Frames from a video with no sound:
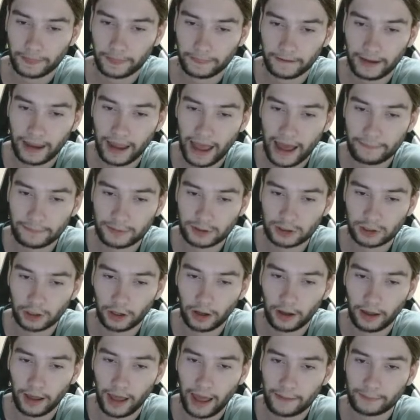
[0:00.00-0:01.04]
Yeah,
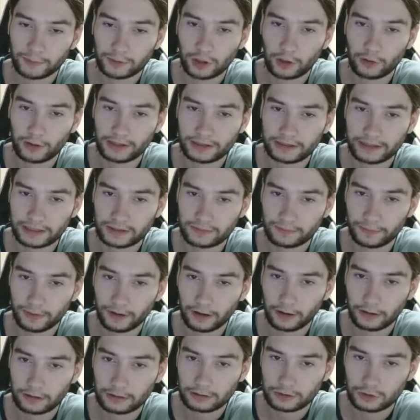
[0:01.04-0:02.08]
absolutely this
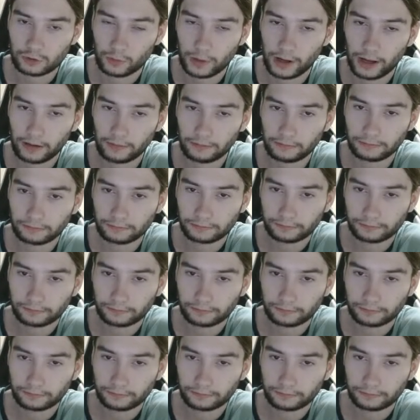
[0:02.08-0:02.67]
part as well.